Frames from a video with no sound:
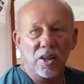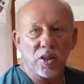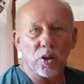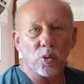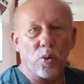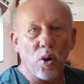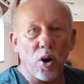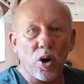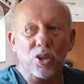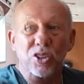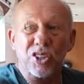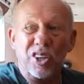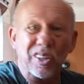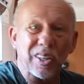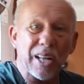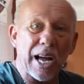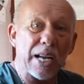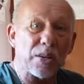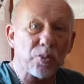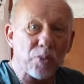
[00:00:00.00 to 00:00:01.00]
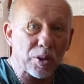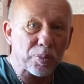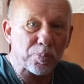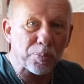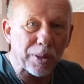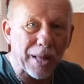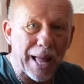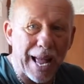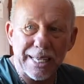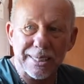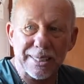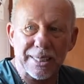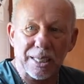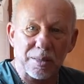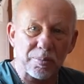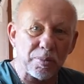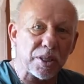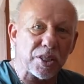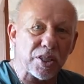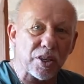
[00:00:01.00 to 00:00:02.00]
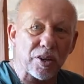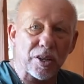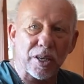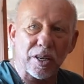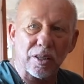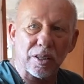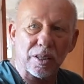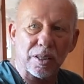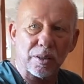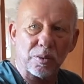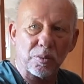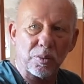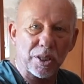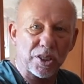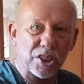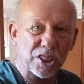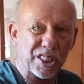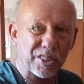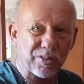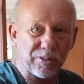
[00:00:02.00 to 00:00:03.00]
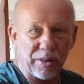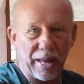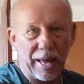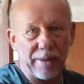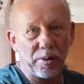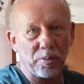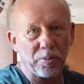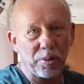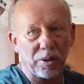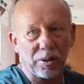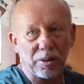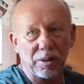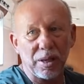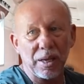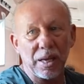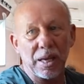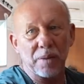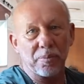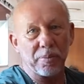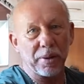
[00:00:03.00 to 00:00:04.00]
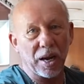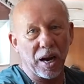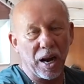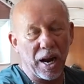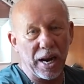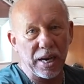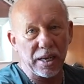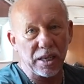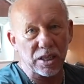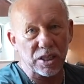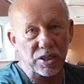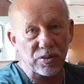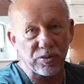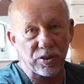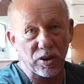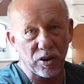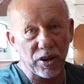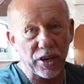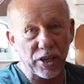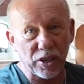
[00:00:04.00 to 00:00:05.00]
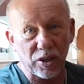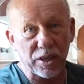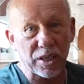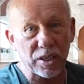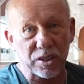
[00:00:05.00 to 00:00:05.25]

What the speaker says: The walls are lined with plastic material, which is flammable. Behind is very good